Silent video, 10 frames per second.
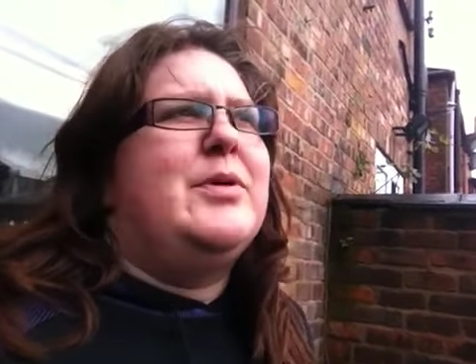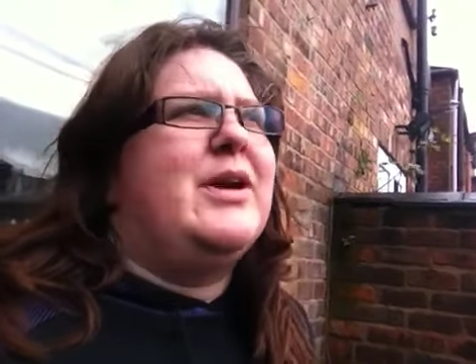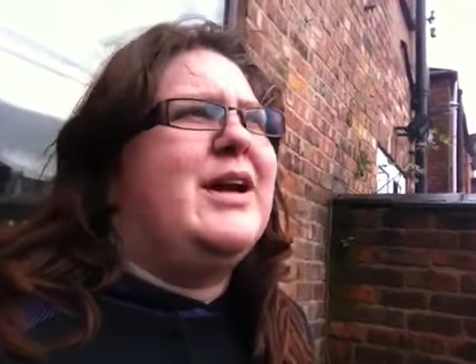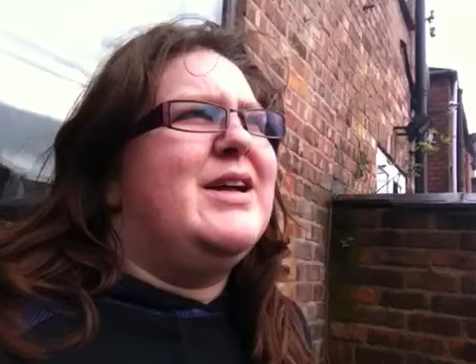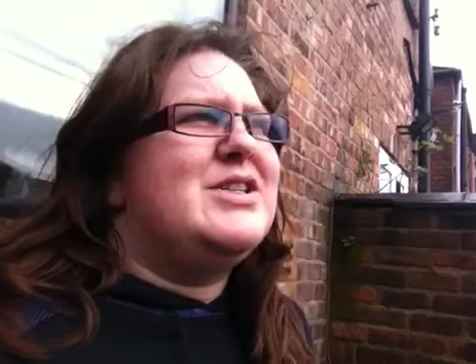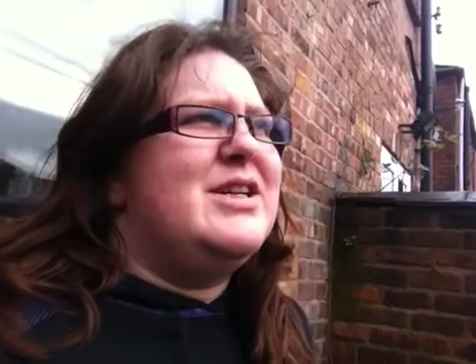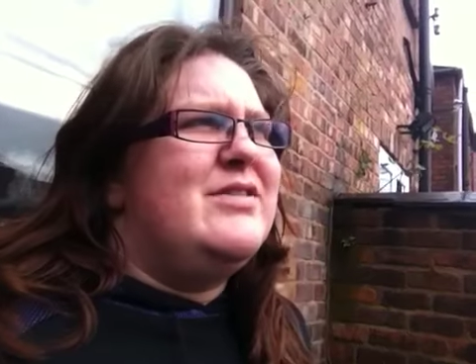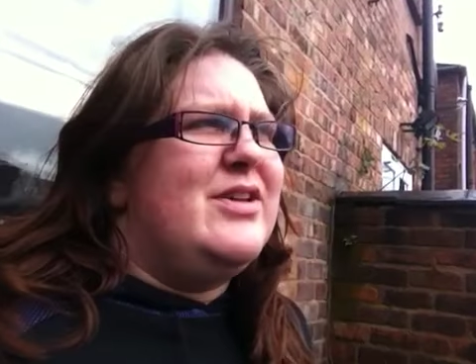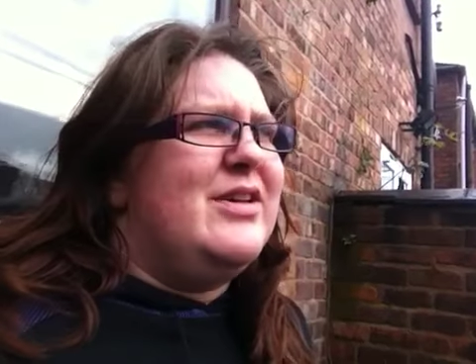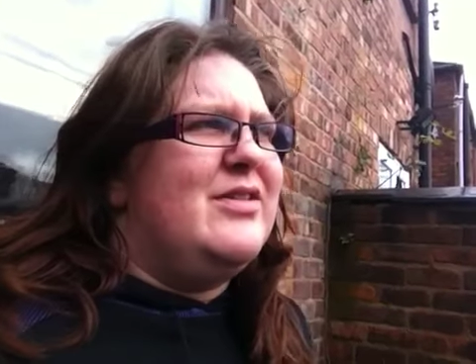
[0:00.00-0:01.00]
But I actually
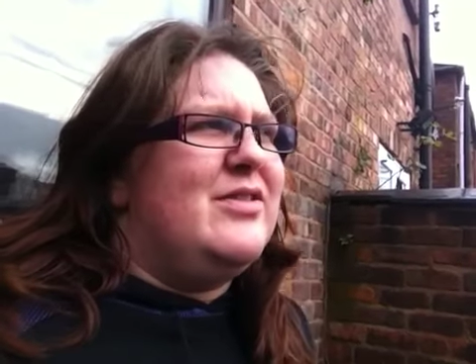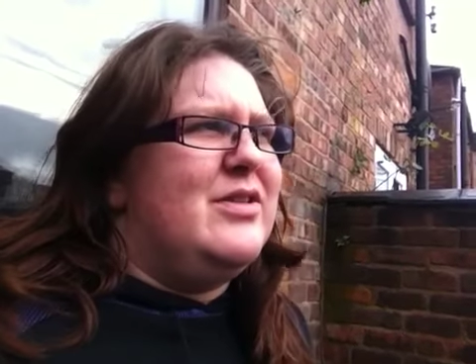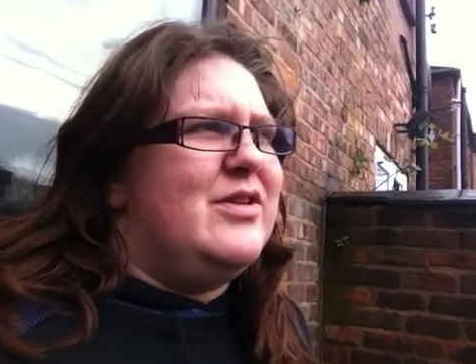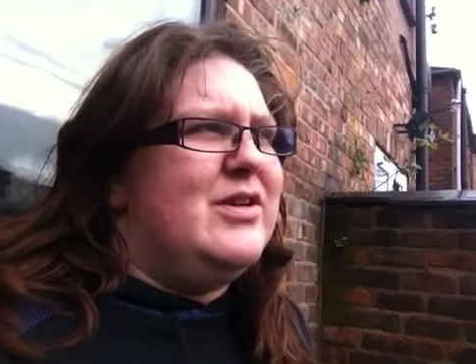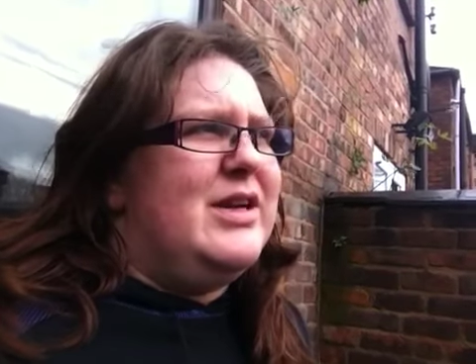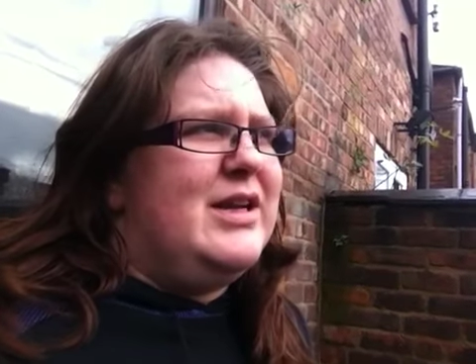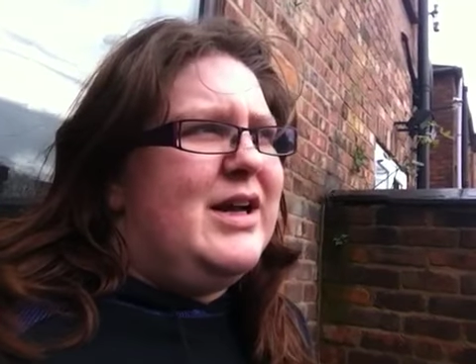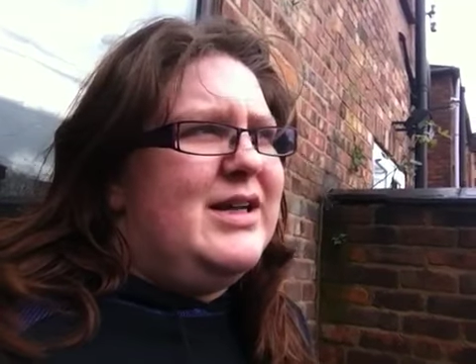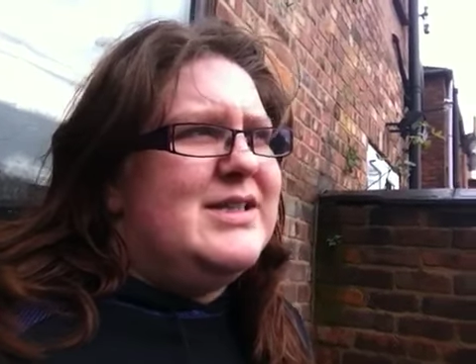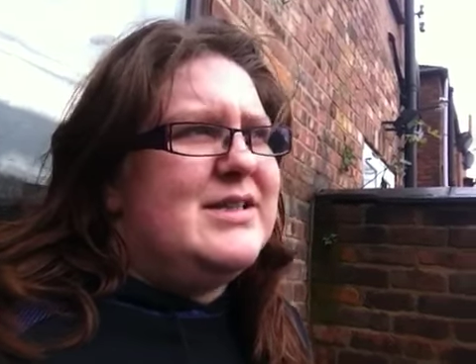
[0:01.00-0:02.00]
think that in
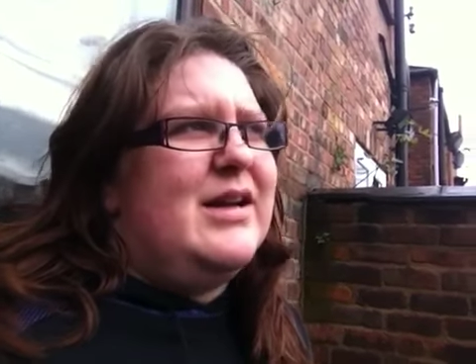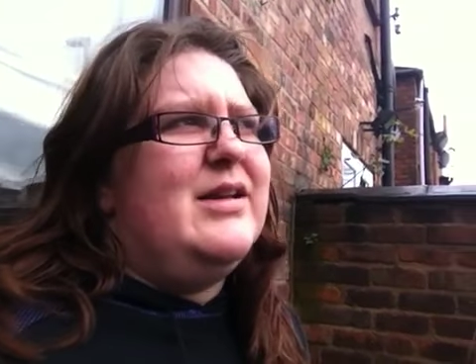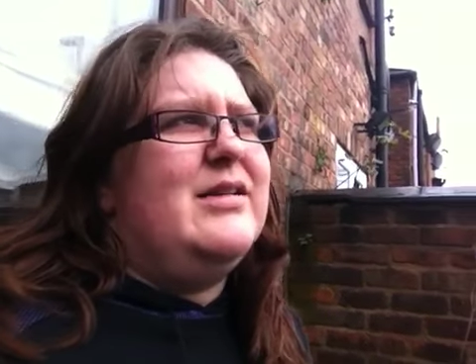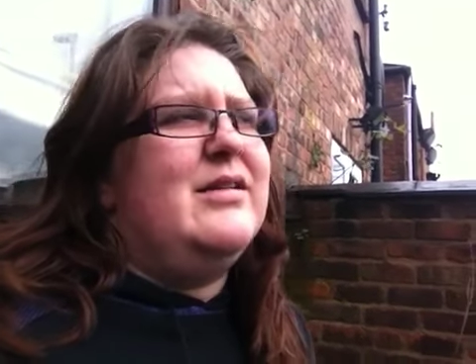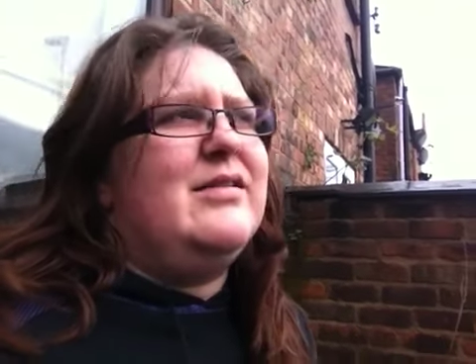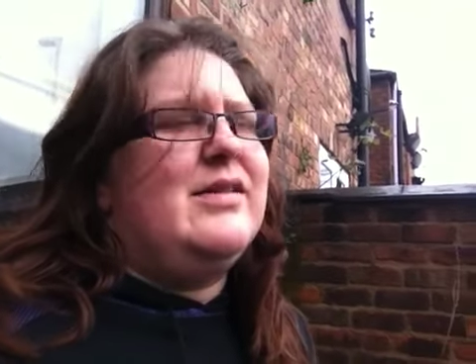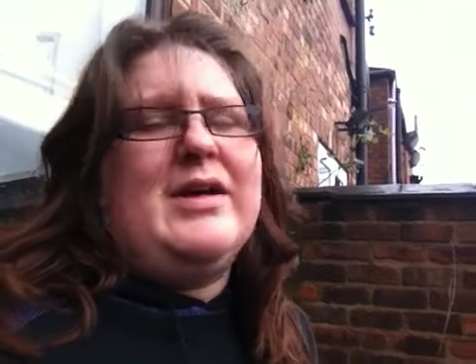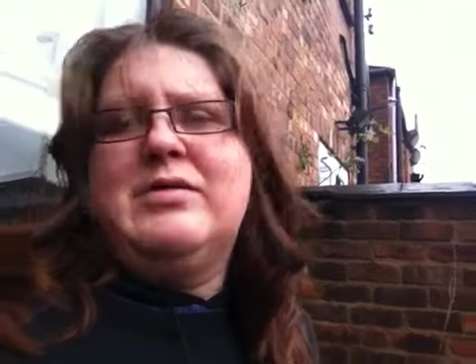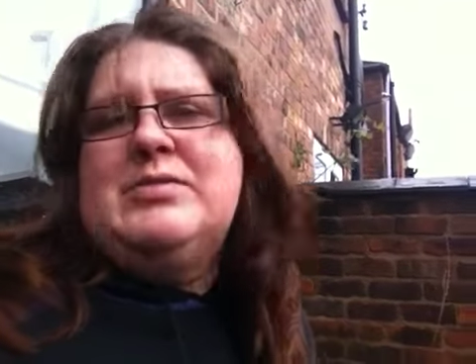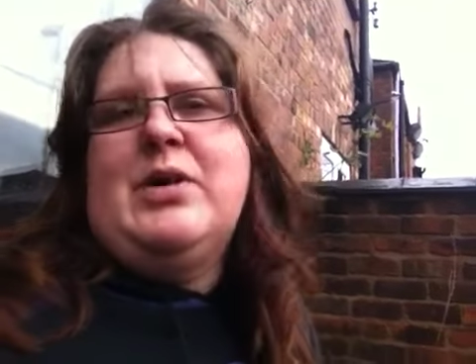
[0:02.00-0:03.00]
hindsight,
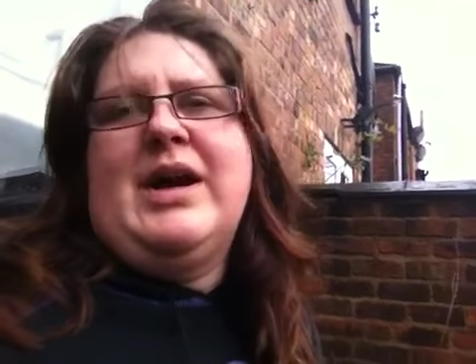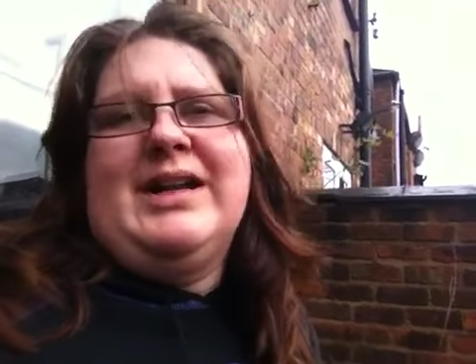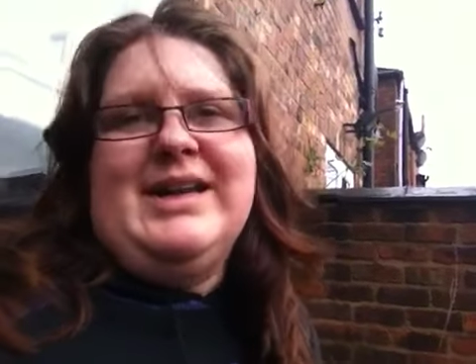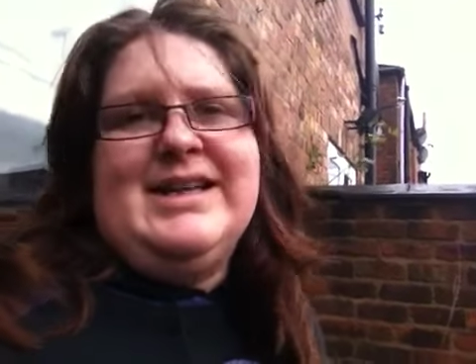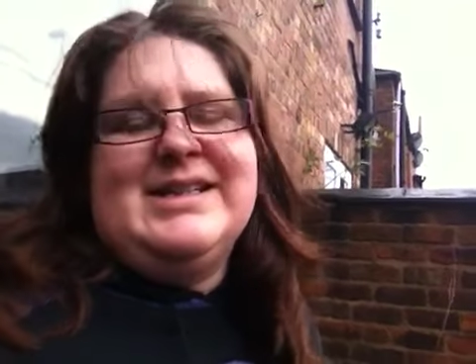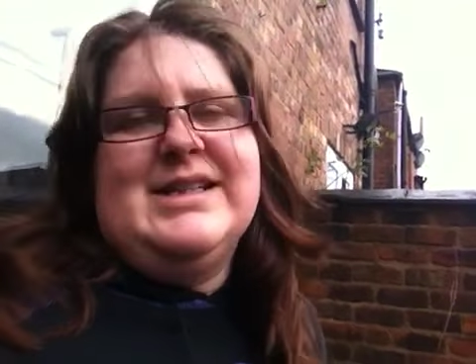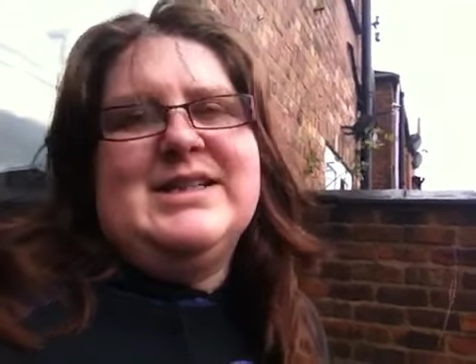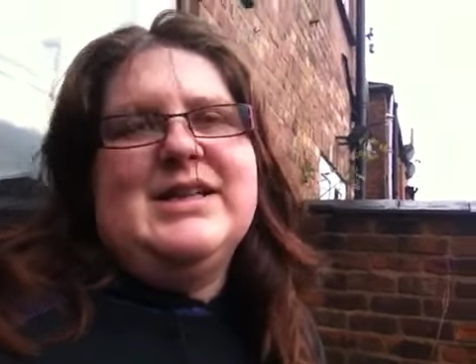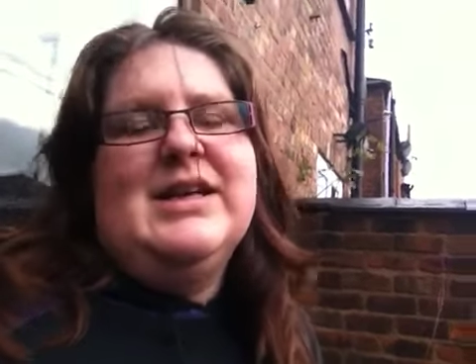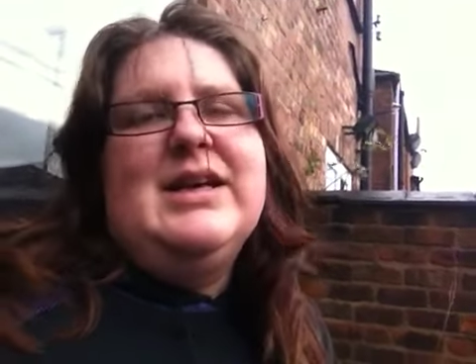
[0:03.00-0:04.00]
that was what I needed.